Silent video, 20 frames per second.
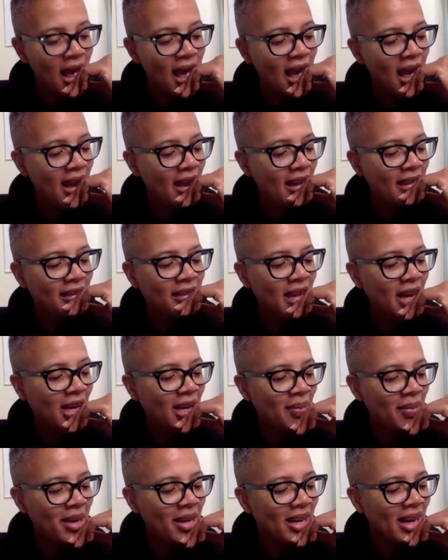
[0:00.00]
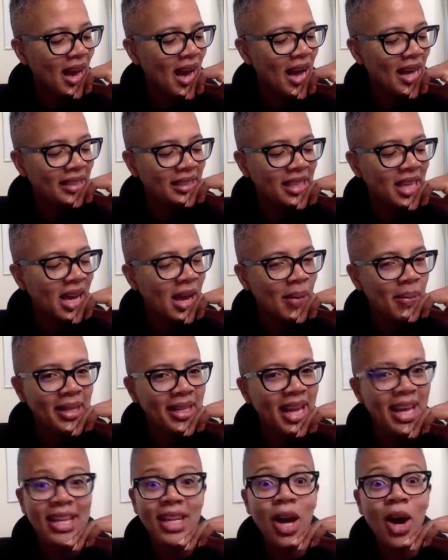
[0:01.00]
And they're talking about Kai's coming.
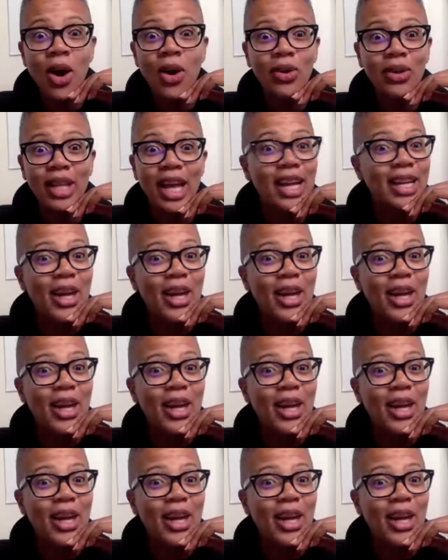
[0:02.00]
They know.